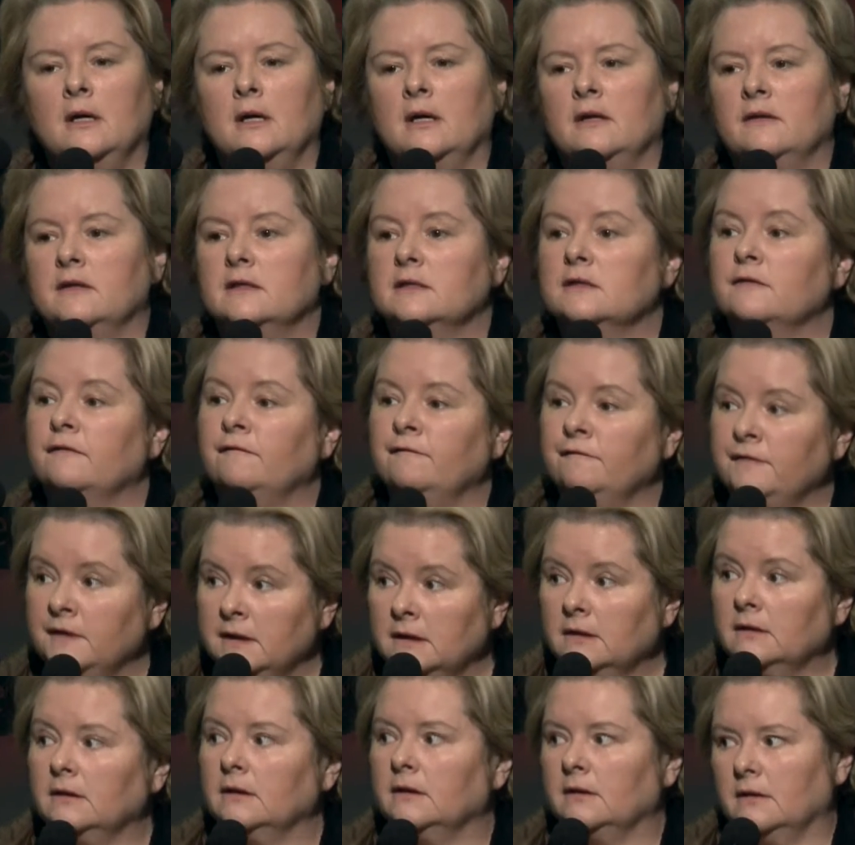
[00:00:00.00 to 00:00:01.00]
there's a
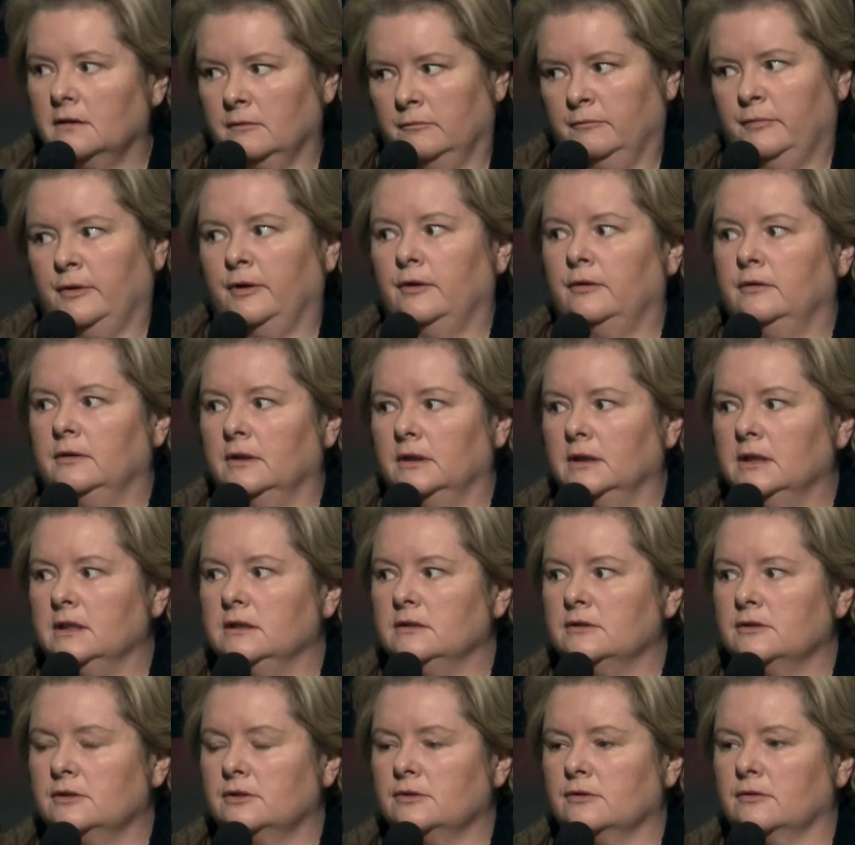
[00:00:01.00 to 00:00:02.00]
feeling component
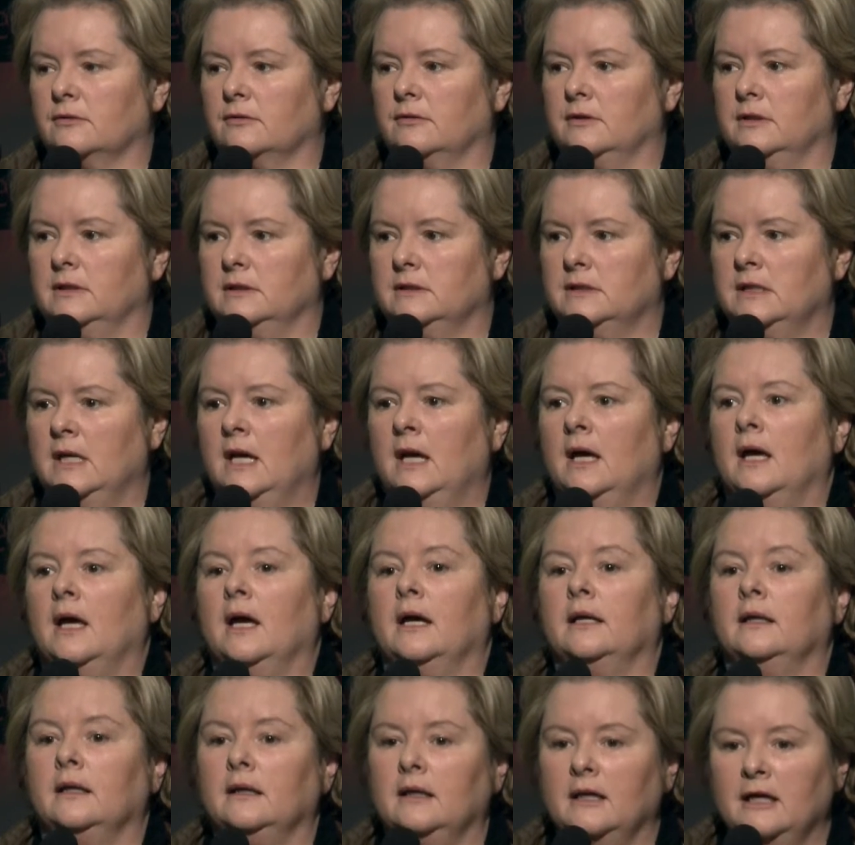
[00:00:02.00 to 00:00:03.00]
in stories
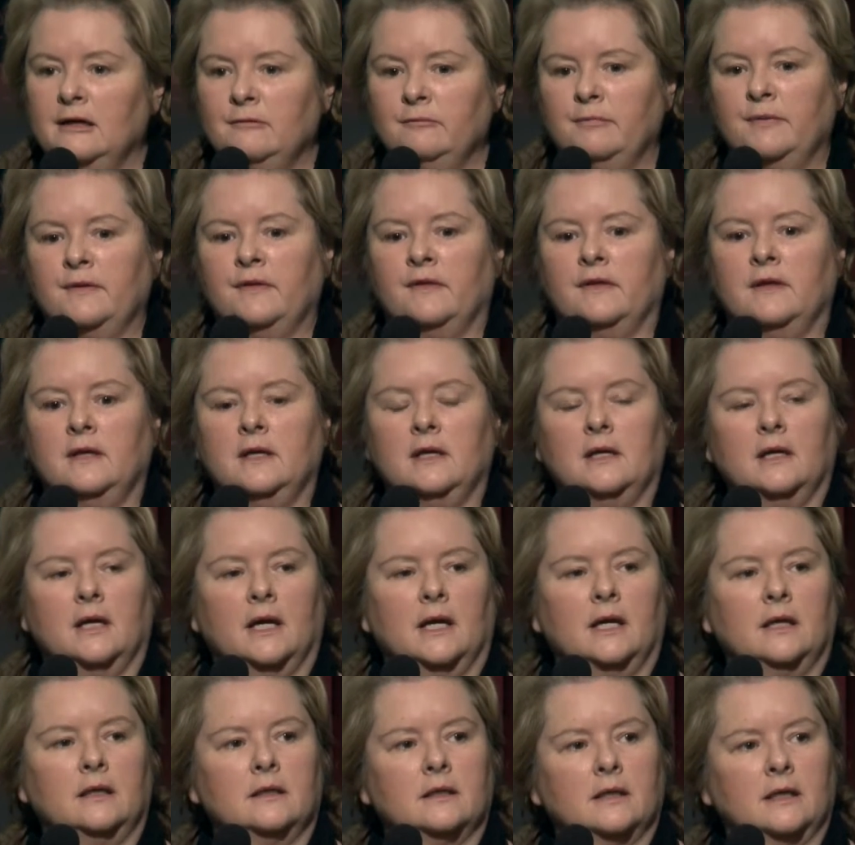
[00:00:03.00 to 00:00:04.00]
and an empathy
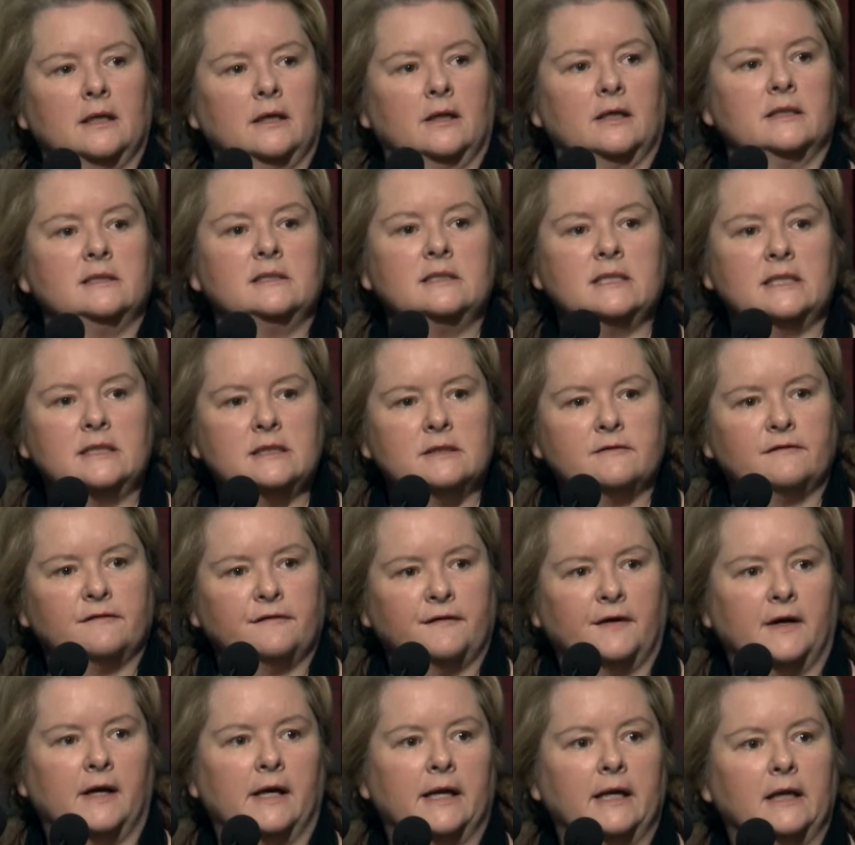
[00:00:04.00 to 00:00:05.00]
and an
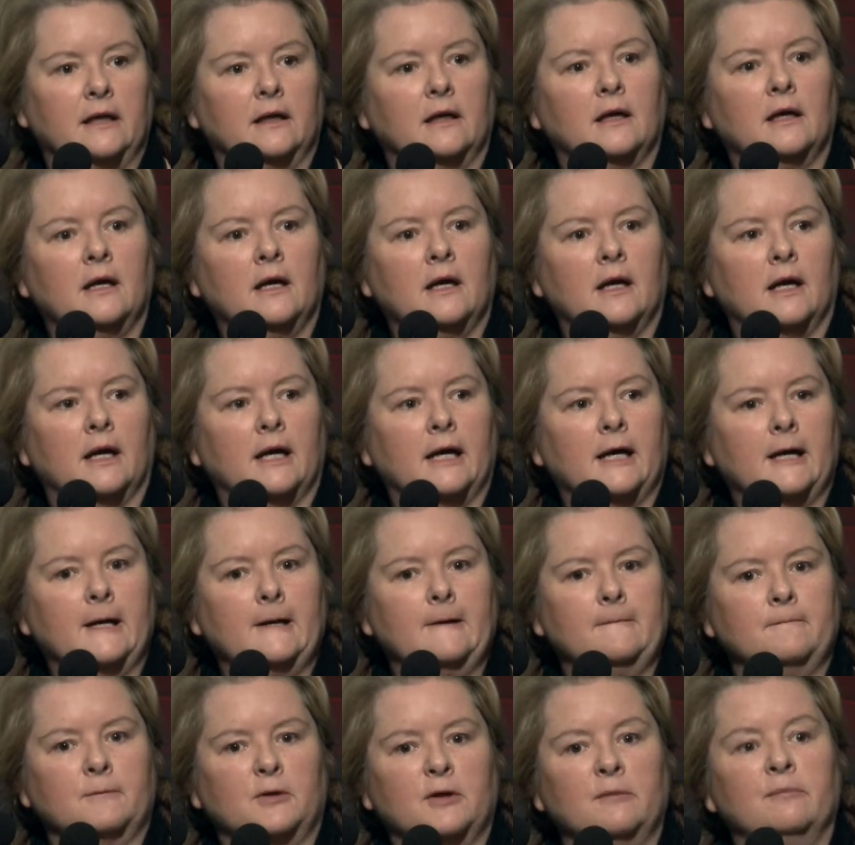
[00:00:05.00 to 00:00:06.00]
identifying
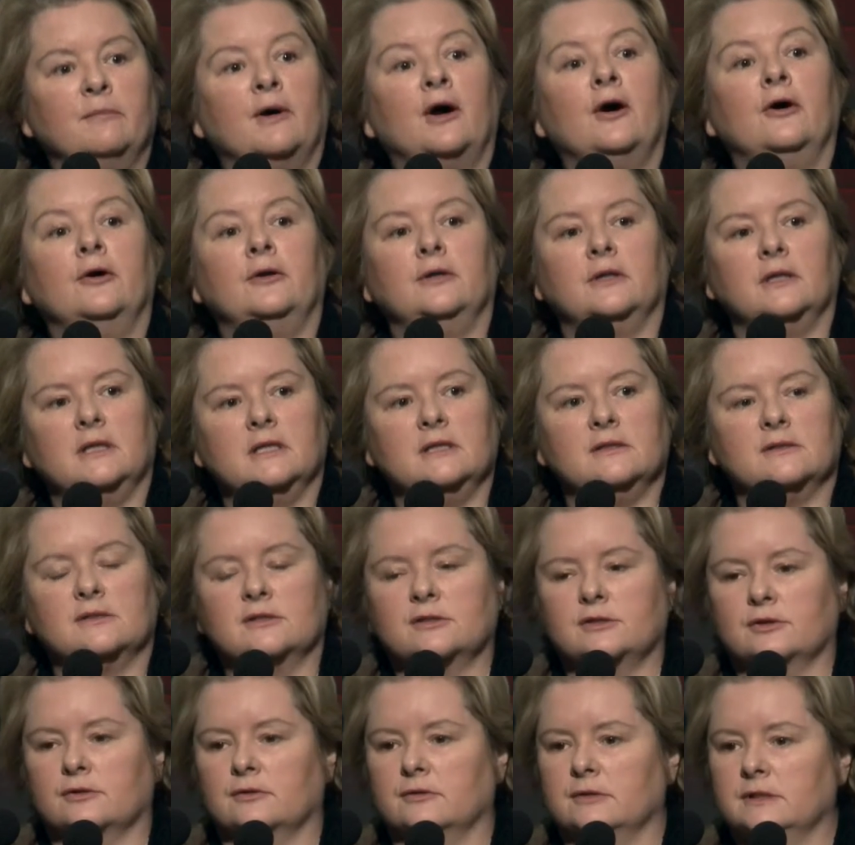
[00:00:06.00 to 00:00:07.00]
component in
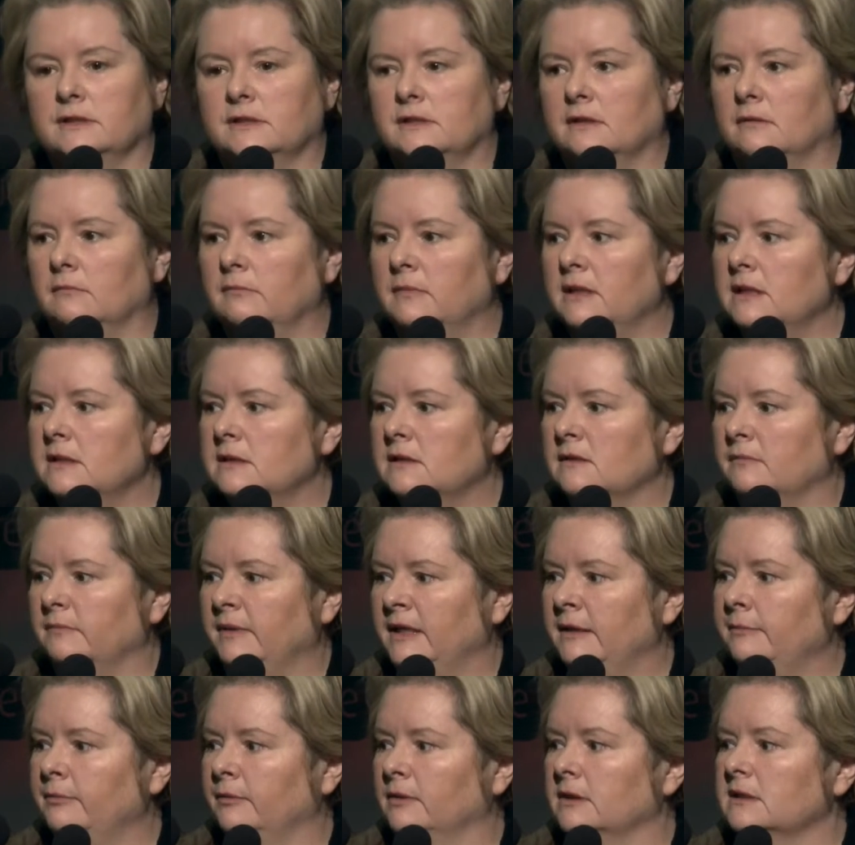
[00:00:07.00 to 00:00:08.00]
stories that means that
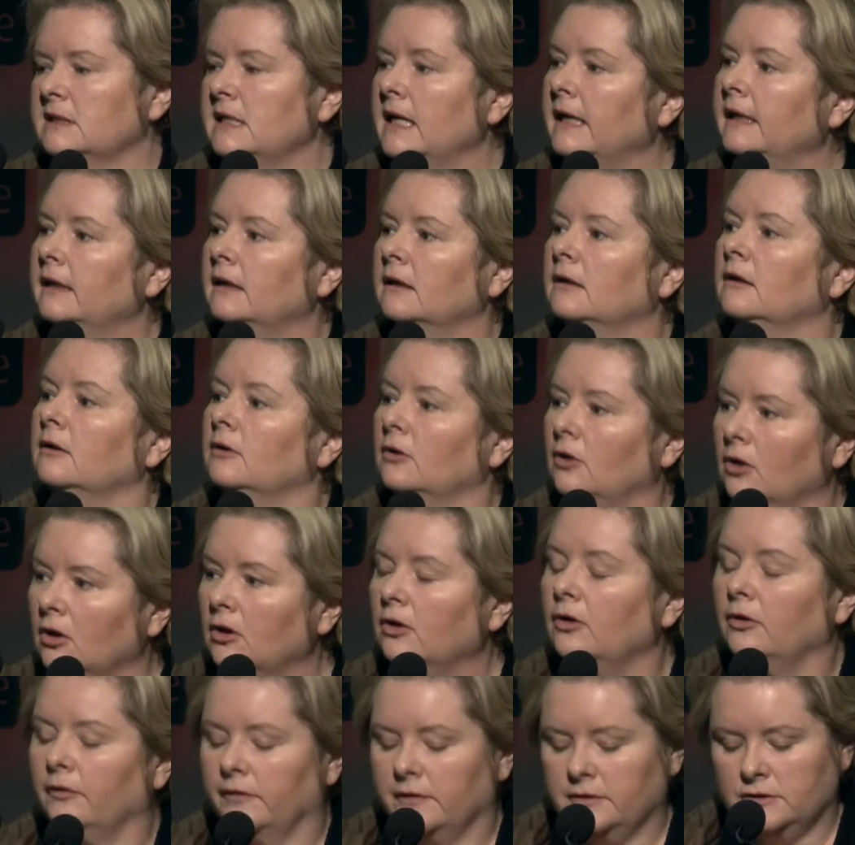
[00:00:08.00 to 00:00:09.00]
people are taken
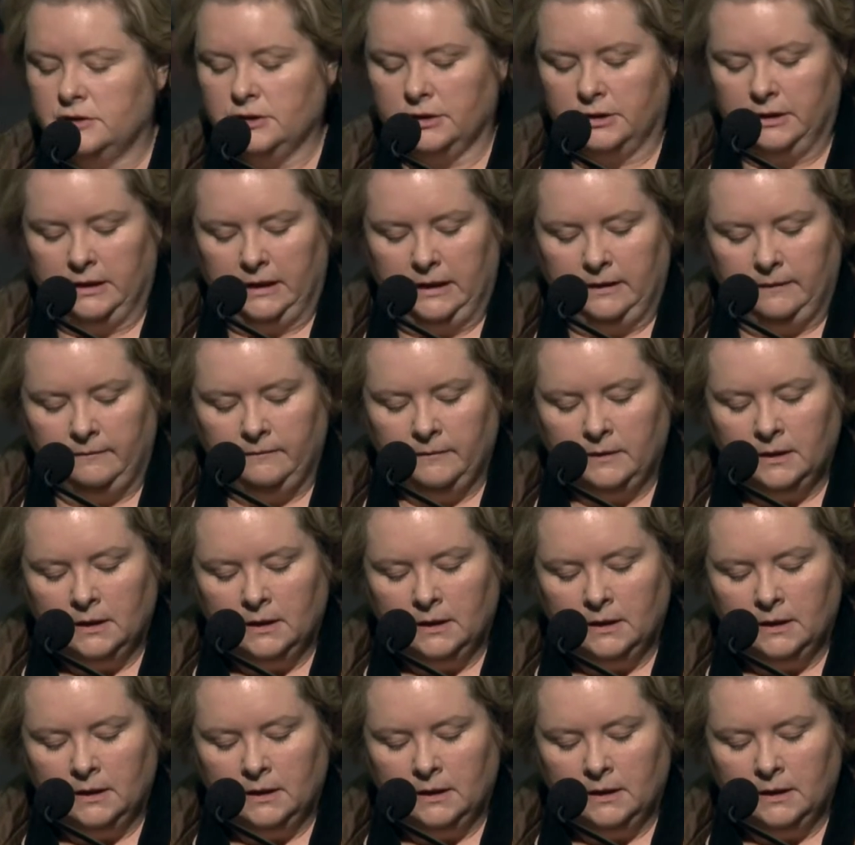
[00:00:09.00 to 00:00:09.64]
along on the journey.